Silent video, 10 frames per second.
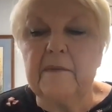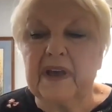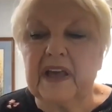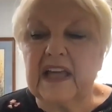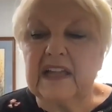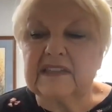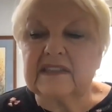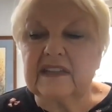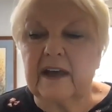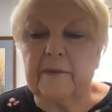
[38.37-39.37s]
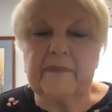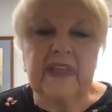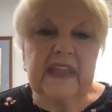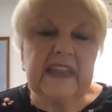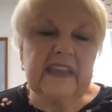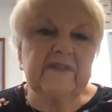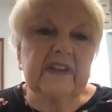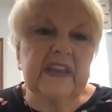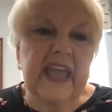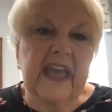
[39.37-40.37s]
Because, and
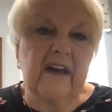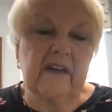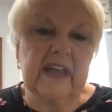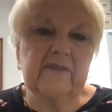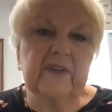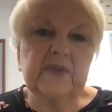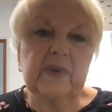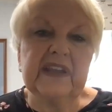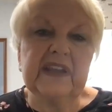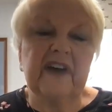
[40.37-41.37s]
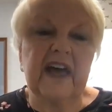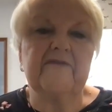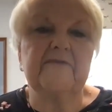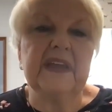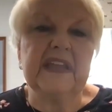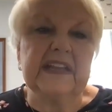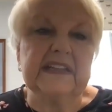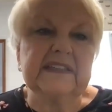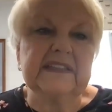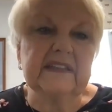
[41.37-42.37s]
even now, every 25
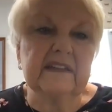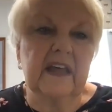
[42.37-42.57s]
minutes,